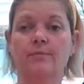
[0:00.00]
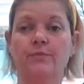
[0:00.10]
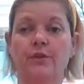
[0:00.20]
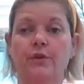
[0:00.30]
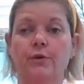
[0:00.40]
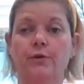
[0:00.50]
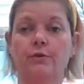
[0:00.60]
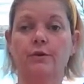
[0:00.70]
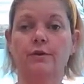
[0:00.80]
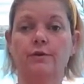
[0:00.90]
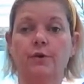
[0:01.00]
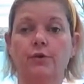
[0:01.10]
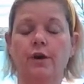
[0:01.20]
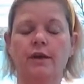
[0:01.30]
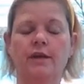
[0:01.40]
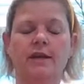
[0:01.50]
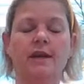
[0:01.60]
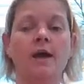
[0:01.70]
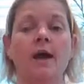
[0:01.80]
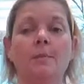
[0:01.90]
the notoriety.
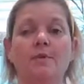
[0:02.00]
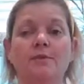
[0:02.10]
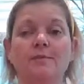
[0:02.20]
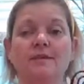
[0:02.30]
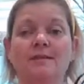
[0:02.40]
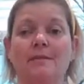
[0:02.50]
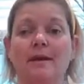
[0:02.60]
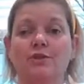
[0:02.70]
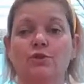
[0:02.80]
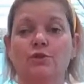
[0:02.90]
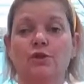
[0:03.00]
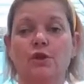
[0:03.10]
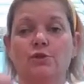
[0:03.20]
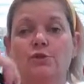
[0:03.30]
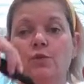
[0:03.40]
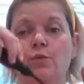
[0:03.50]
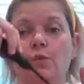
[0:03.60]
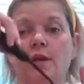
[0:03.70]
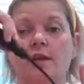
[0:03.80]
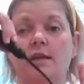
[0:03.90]
But the mix and masher is also
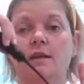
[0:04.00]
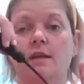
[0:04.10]
great